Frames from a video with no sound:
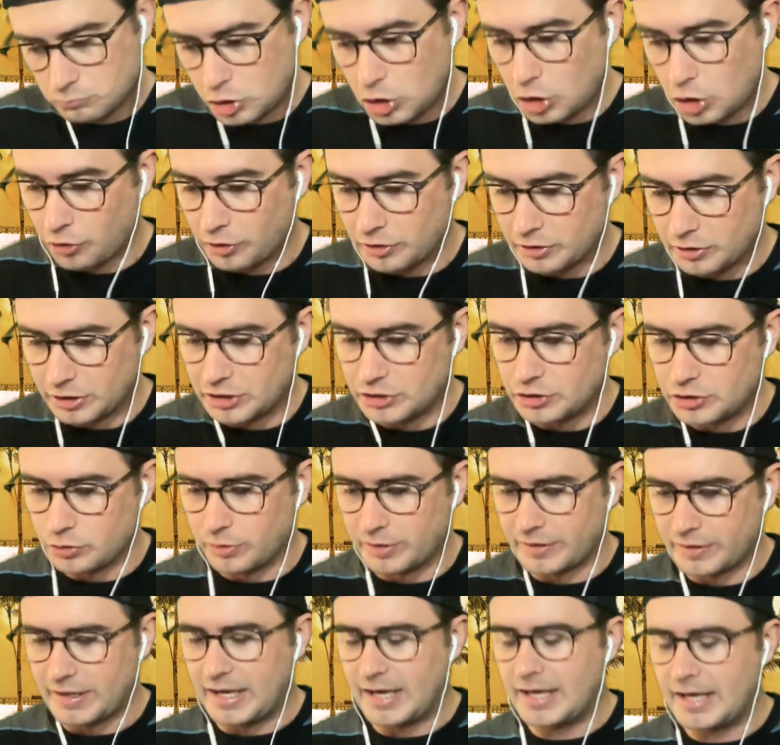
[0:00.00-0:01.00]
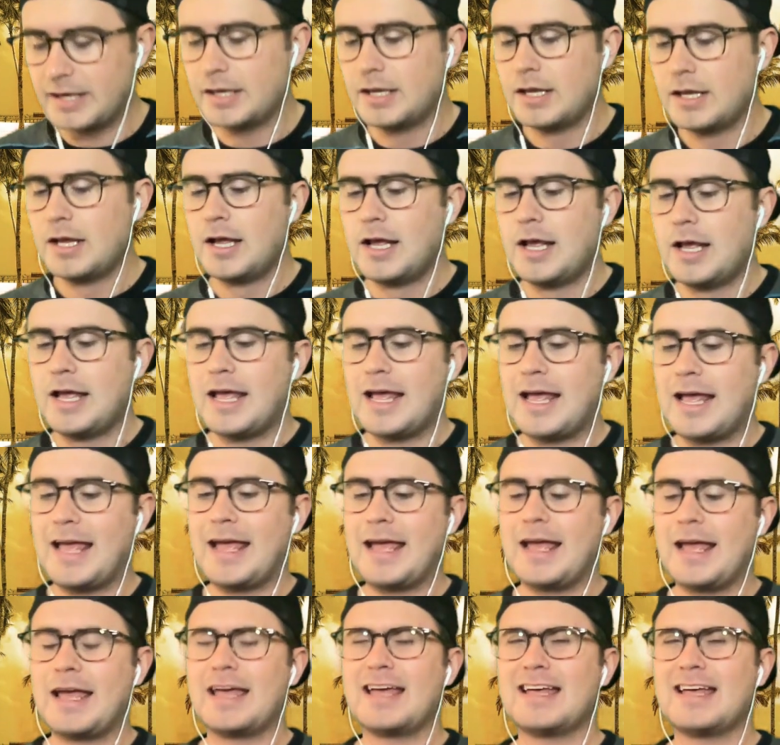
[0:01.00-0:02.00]
Currently doing that.
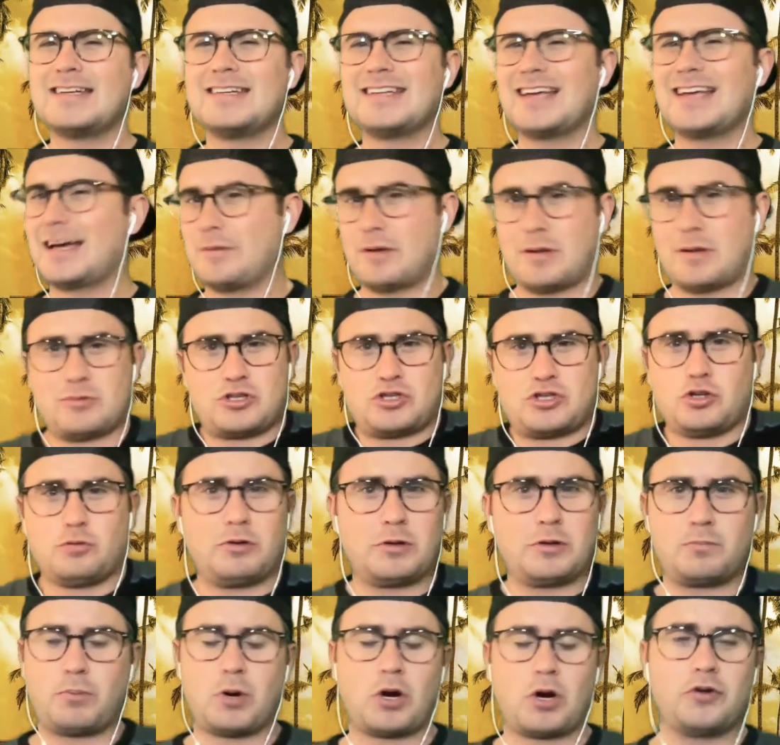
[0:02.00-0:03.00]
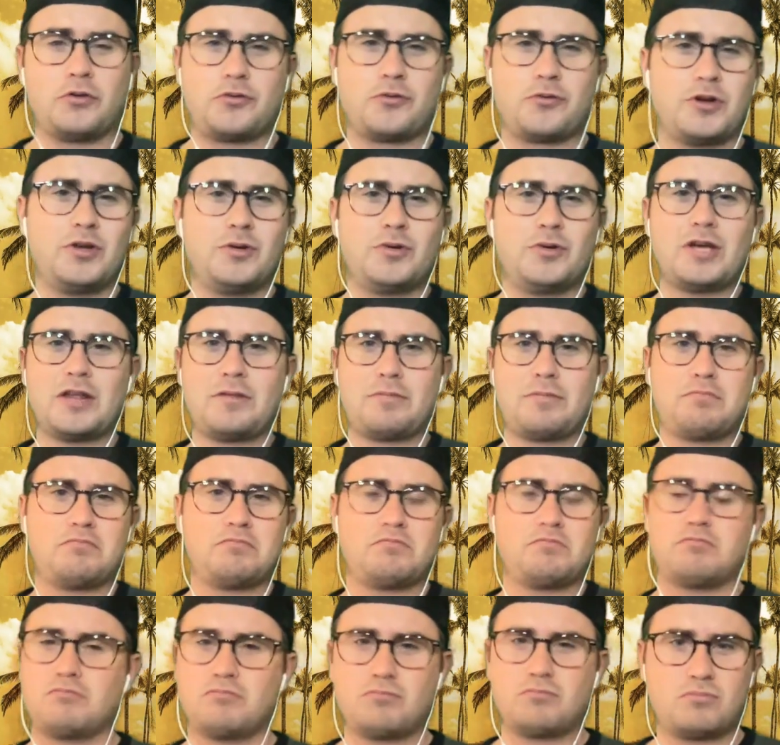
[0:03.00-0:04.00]
And I, I'm assuming part three you get
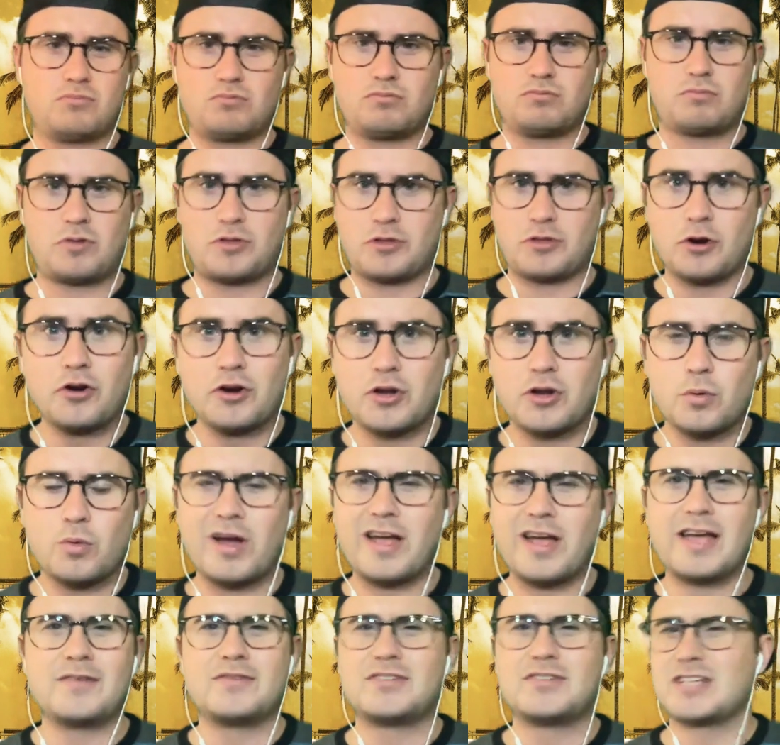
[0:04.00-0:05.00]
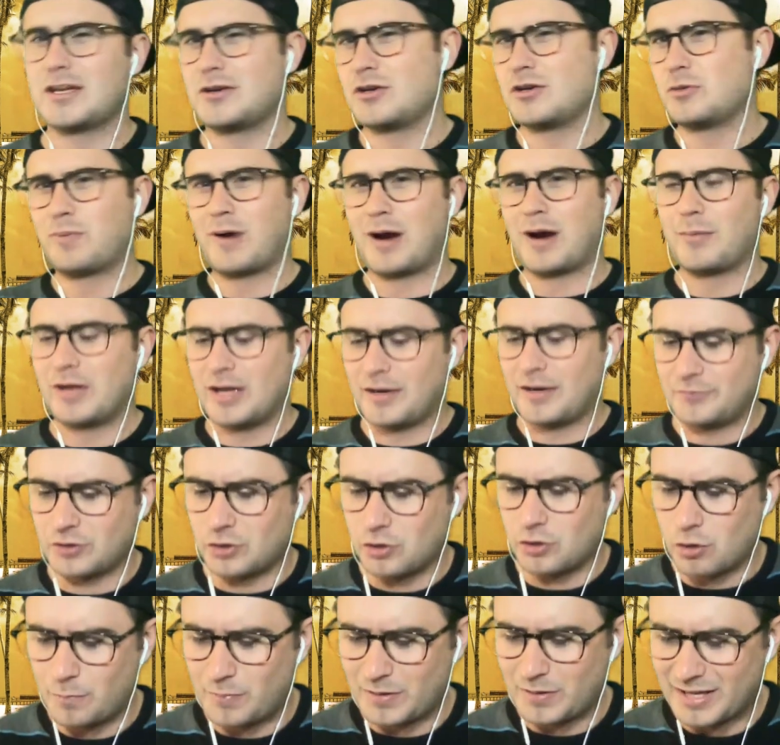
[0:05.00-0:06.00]
30 waves and you probably have to
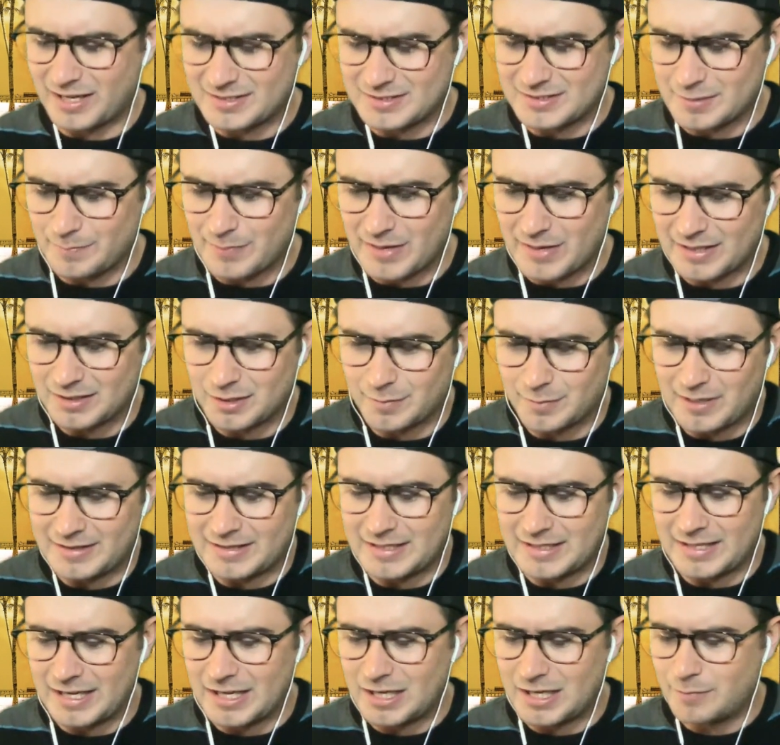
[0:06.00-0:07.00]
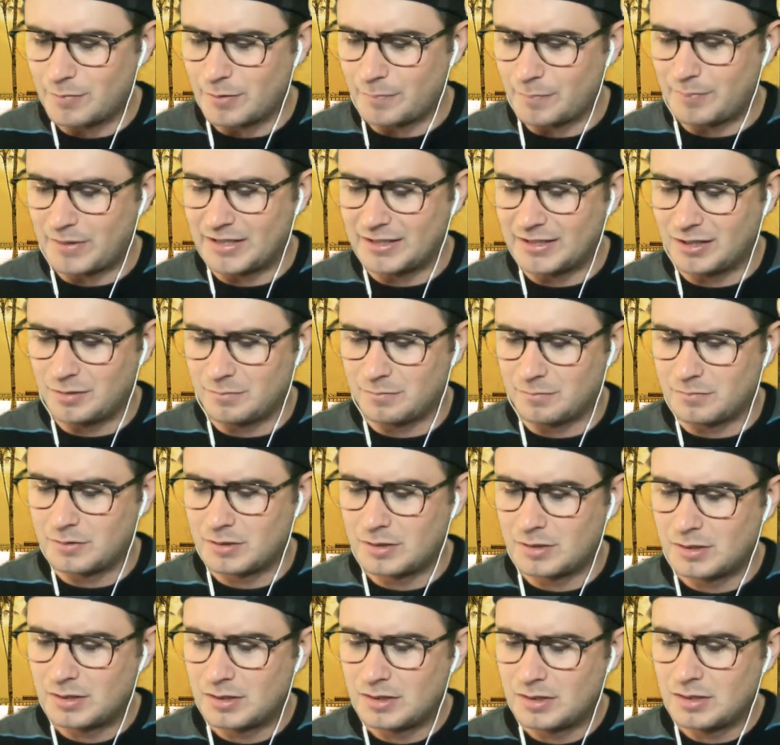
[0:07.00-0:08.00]
go up against a bedlam at the end, but bedlam
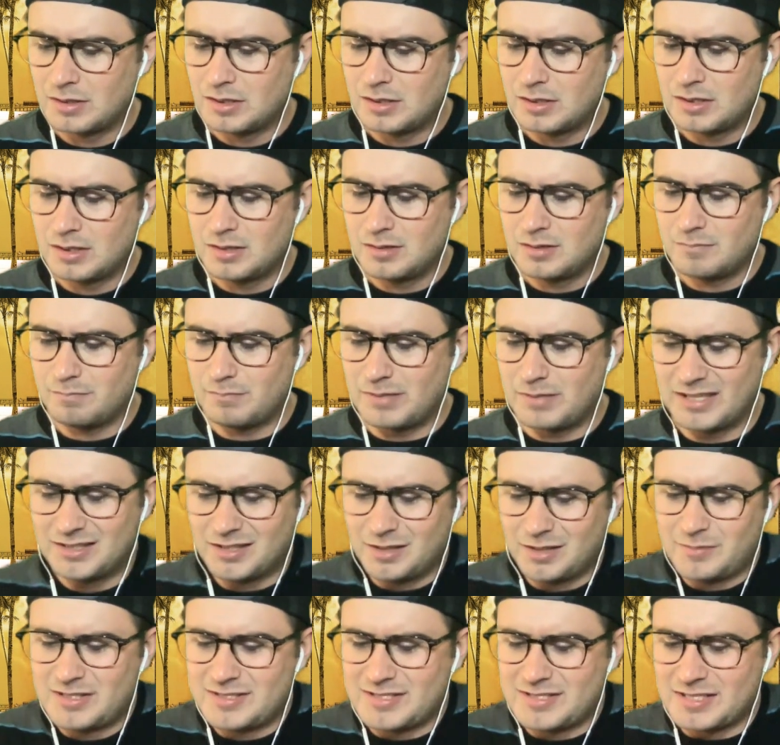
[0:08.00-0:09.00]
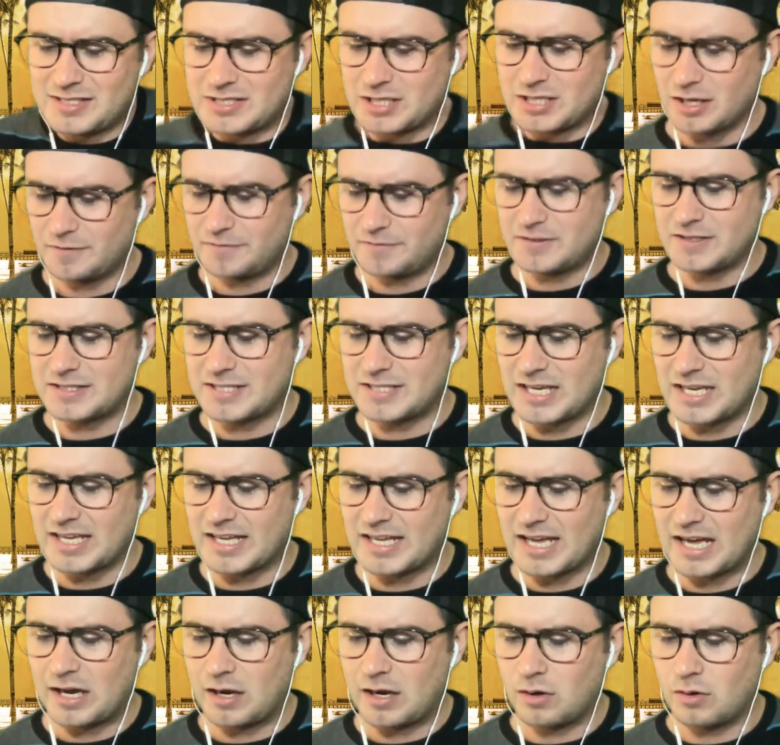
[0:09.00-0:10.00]
Bedlam isn't tough to
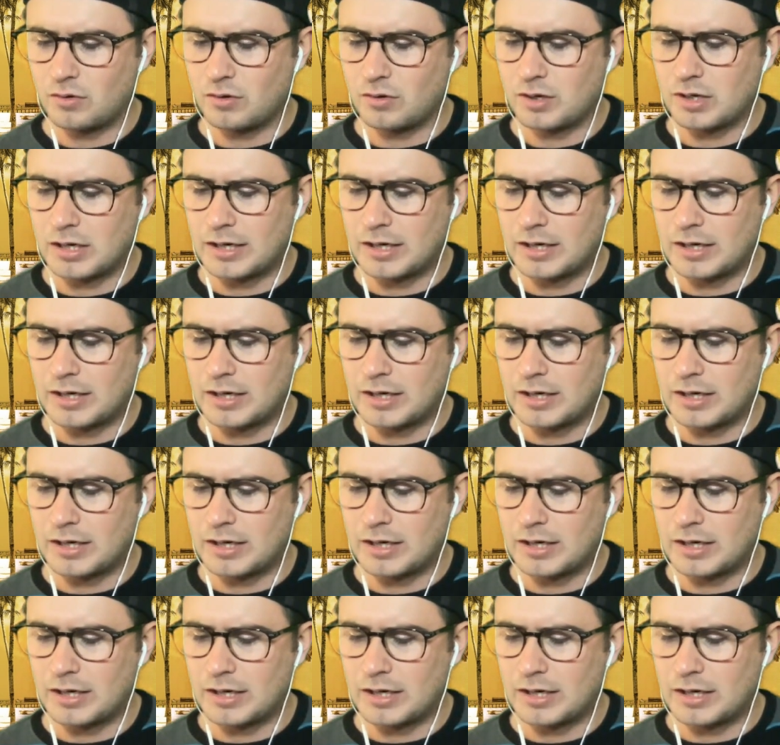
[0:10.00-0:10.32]
take out.